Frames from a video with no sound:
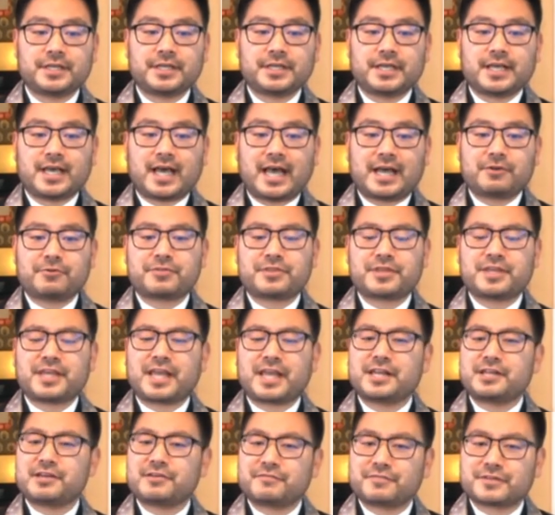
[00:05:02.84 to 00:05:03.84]
I don't think
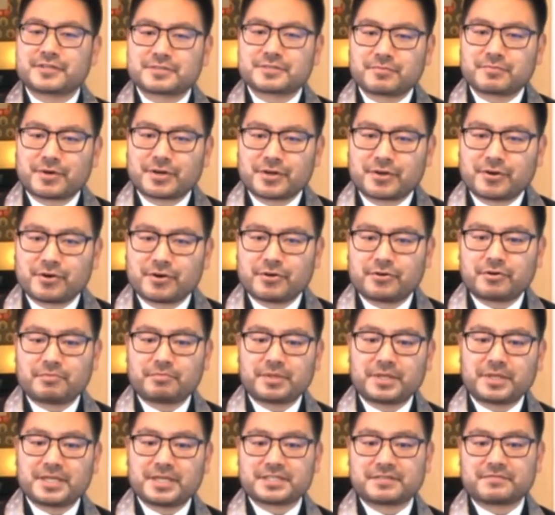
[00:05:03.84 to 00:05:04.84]
any of us want to go to a
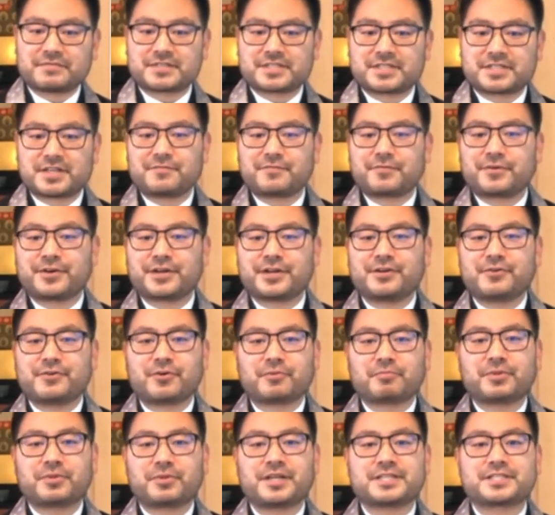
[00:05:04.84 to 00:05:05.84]
place of suffering or
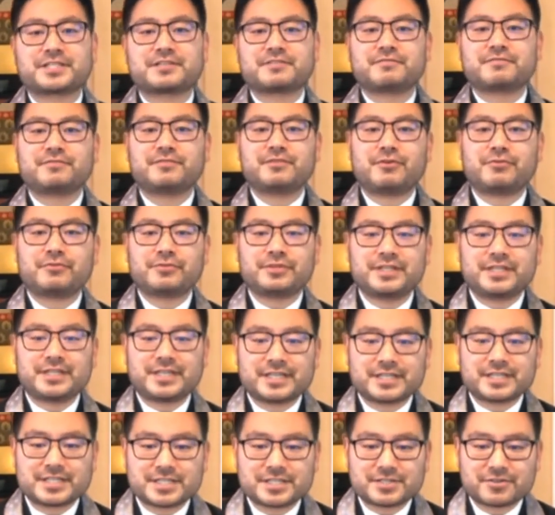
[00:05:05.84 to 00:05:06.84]
a place of
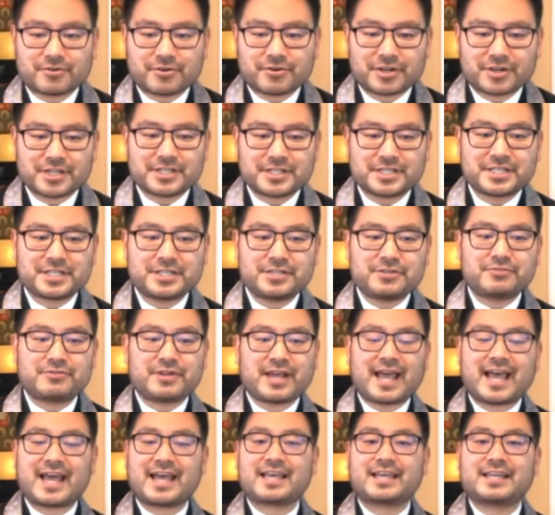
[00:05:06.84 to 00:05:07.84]
loneliness or continued
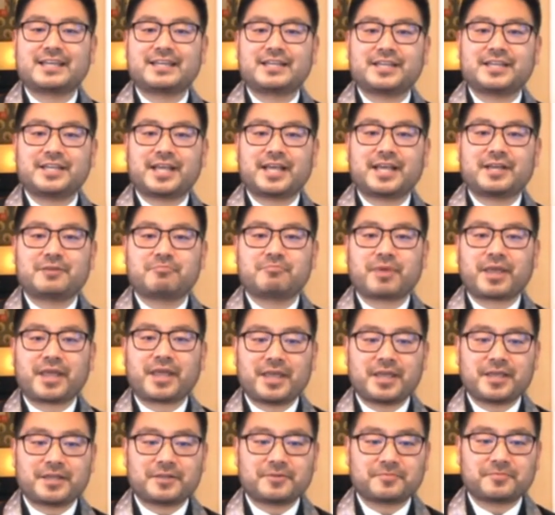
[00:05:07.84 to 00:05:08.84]
agony and
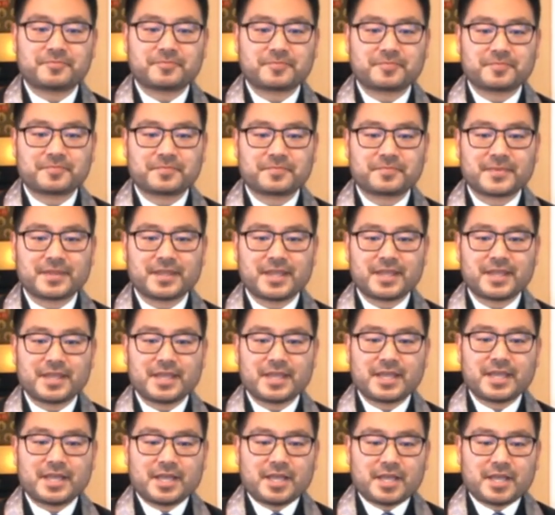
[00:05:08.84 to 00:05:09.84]
pain.
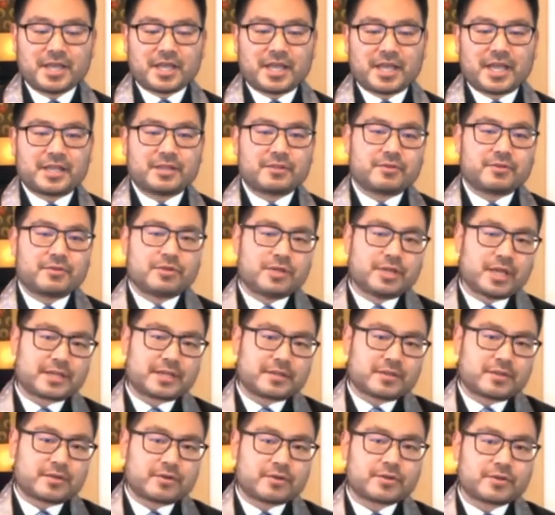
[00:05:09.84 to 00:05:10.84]
And yet
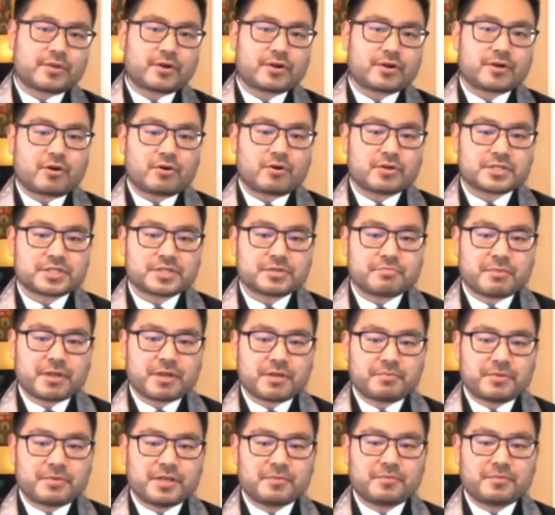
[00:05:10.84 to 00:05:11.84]
there are also
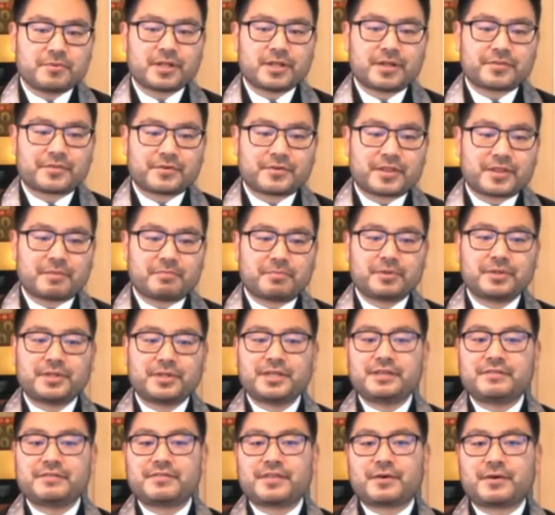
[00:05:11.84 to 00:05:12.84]
many people out there that
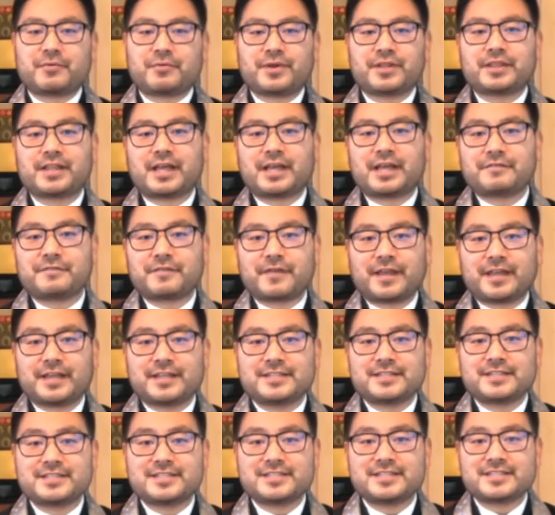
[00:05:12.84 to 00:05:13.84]
believe that when life
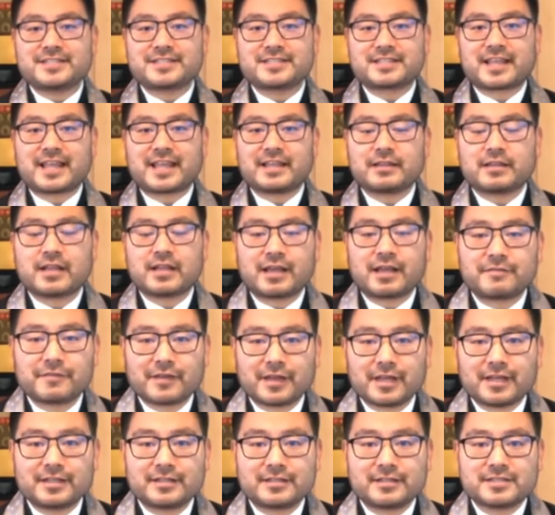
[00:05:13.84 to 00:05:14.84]
ends, then life
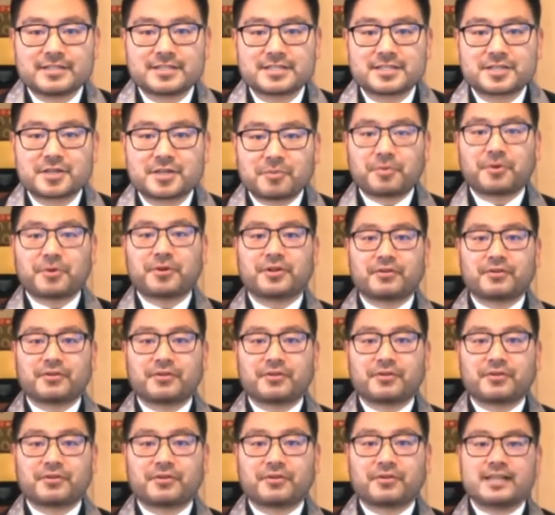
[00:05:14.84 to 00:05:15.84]
ends, kaput,
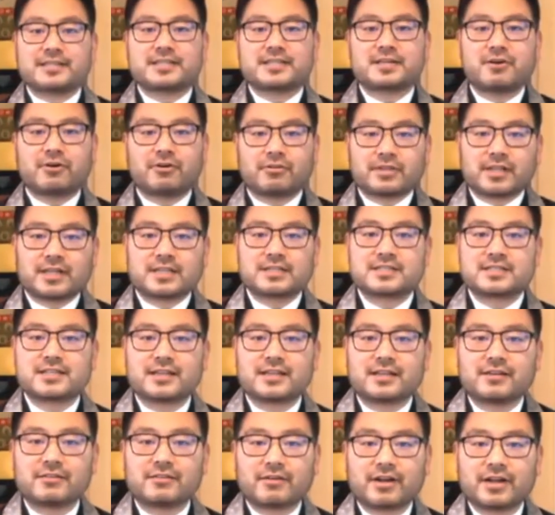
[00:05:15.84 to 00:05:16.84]
right? Lights out, that's
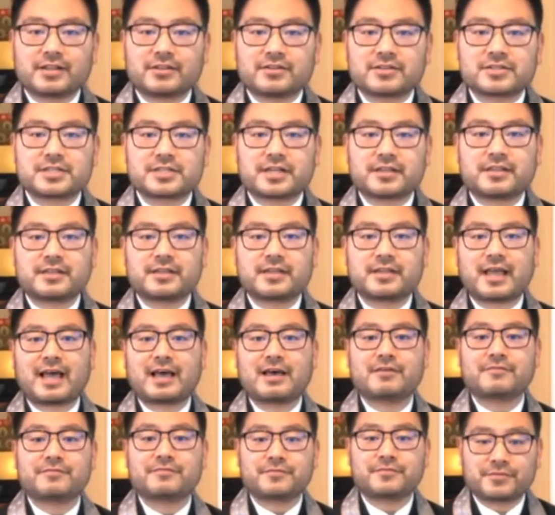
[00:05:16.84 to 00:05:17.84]
it, right? There's nothing
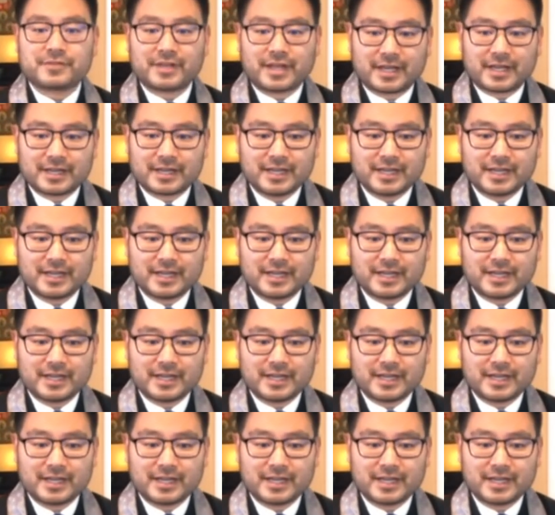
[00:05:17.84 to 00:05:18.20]
after that.